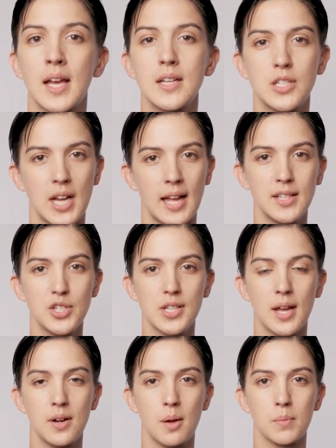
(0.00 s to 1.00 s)
Challenge
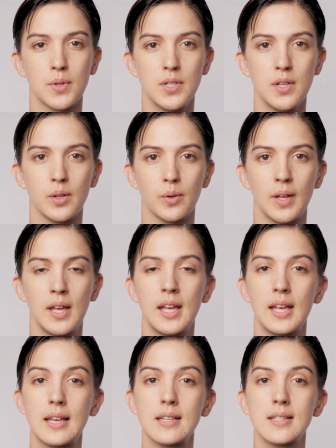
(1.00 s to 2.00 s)
sound number 2
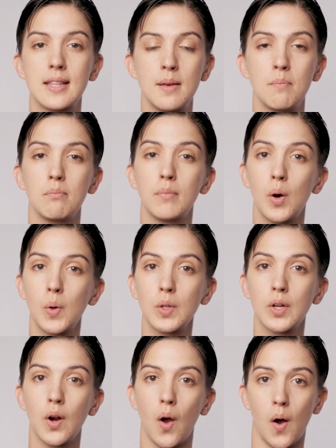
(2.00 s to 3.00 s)
is the
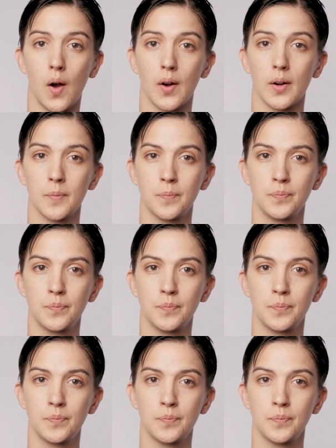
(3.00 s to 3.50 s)
molar R.